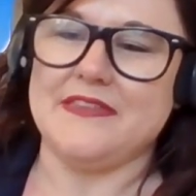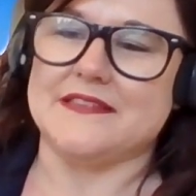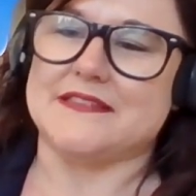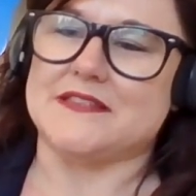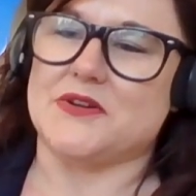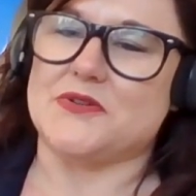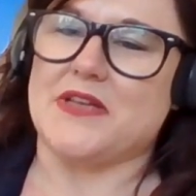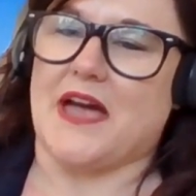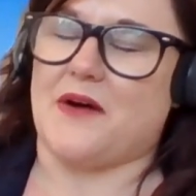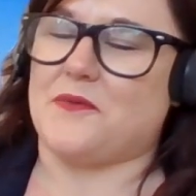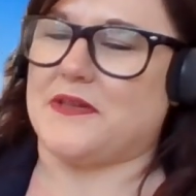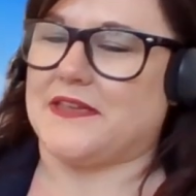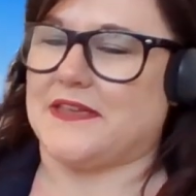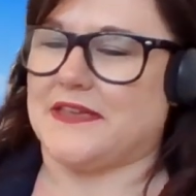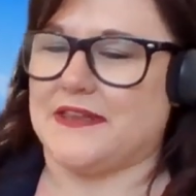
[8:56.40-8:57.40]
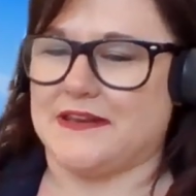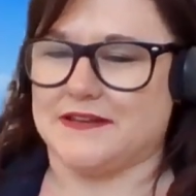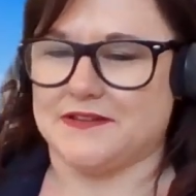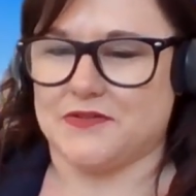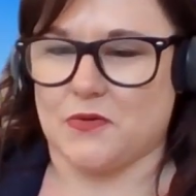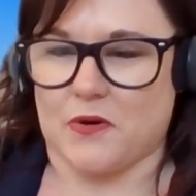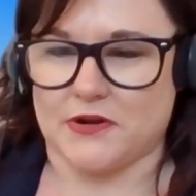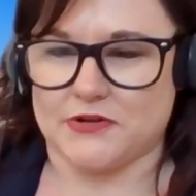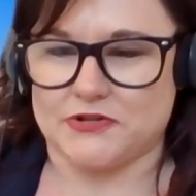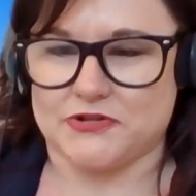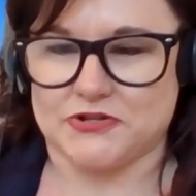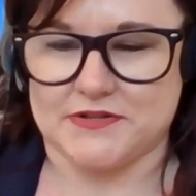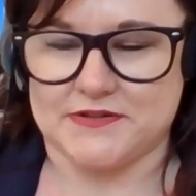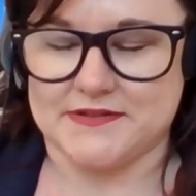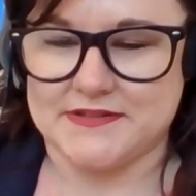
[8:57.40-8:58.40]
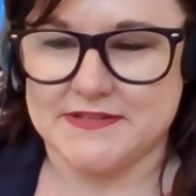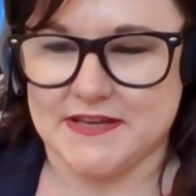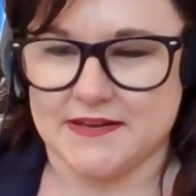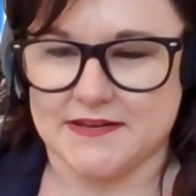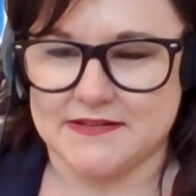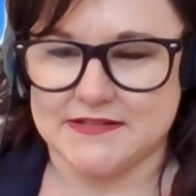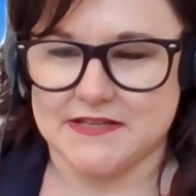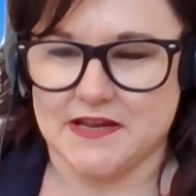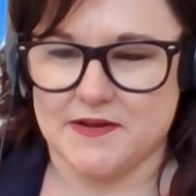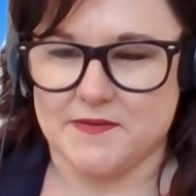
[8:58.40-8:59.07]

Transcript: So yeah, we can get into the questions. And